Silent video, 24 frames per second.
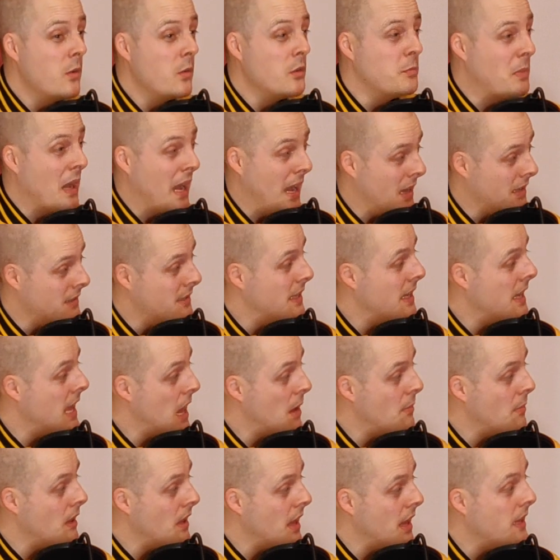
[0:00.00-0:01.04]
was parts of the
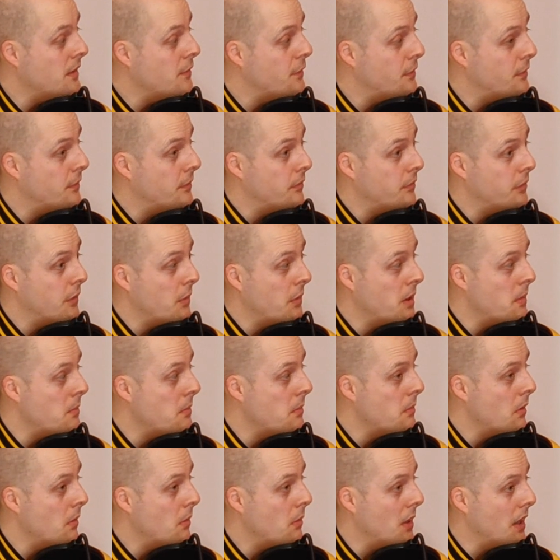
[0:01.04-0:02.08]
game I liked from
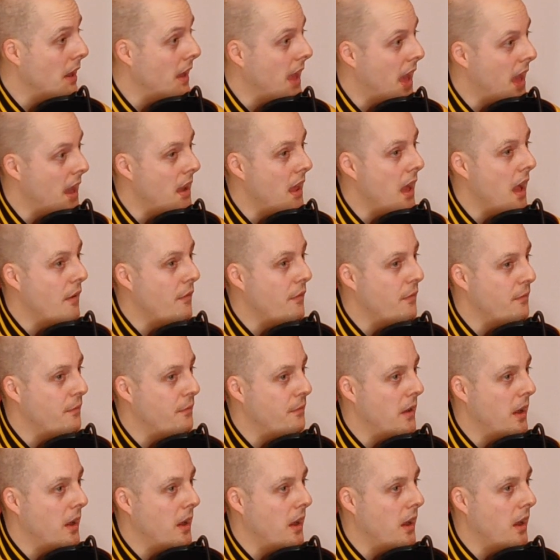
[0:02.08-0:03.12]
him, but again, I,
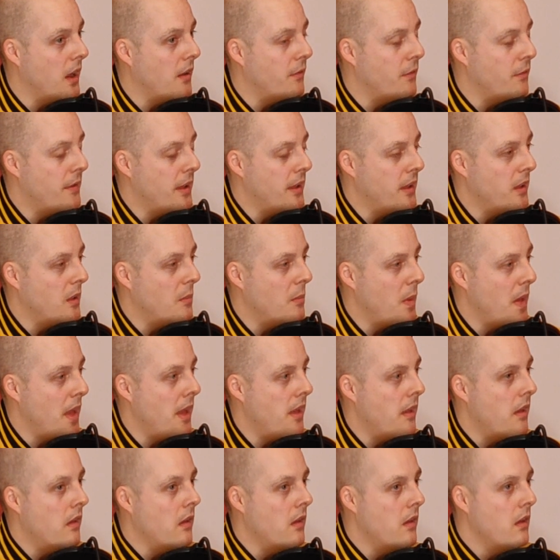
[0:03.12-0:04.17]
f- I felt a
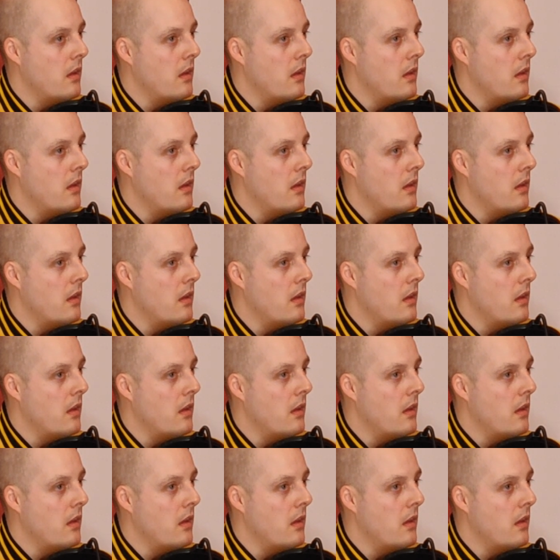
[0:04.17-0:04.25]
bit